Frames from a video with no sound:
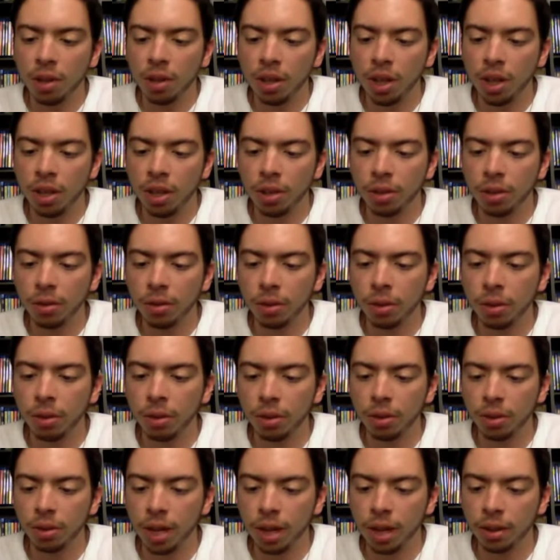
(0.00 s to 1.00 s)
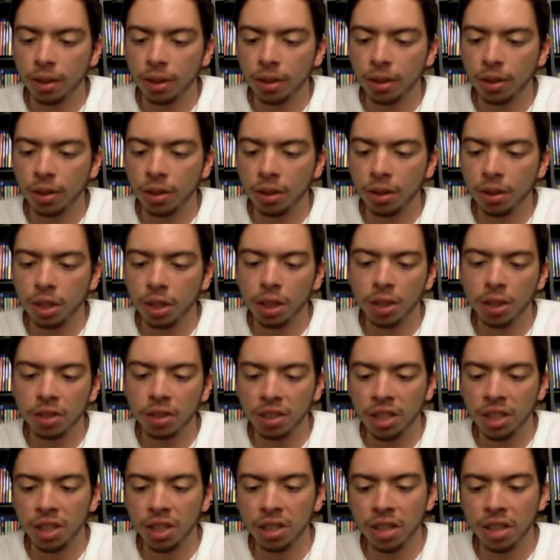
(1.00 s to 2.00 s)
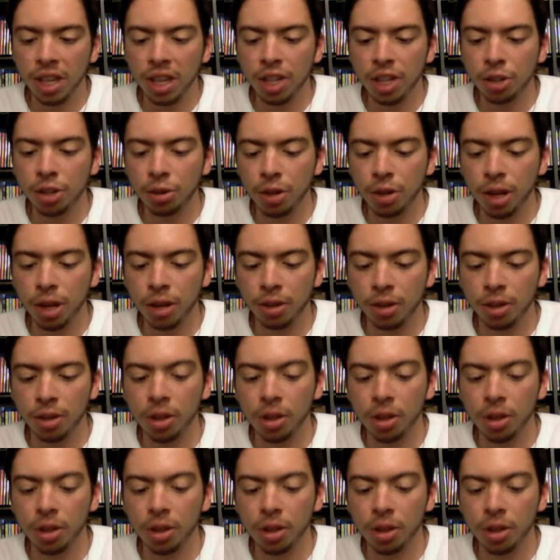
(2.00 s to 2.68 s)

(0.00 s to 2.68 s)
interview with director, deleted scenes, and trailer.